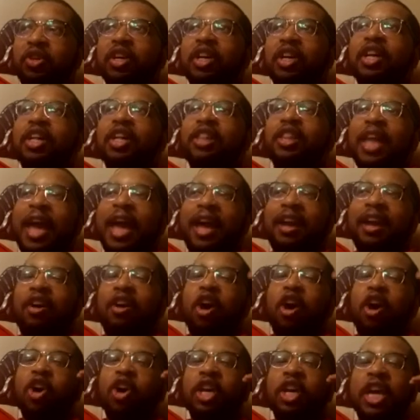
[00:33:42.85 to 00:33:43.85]
that all
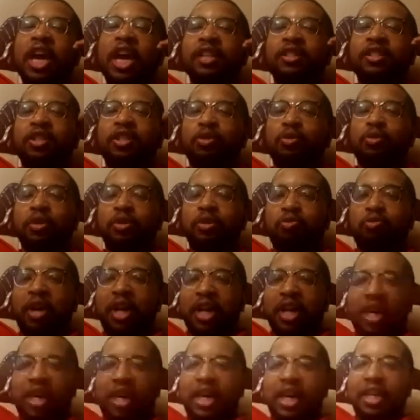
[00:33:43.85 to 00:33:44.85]
he has to do is
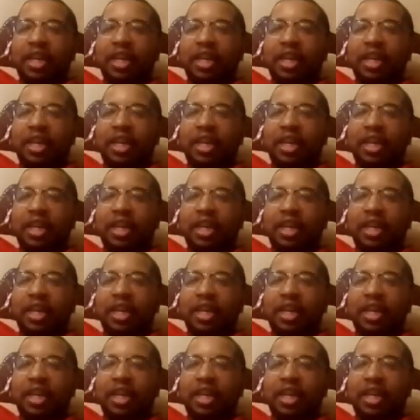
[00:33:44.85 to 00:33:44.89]
recognize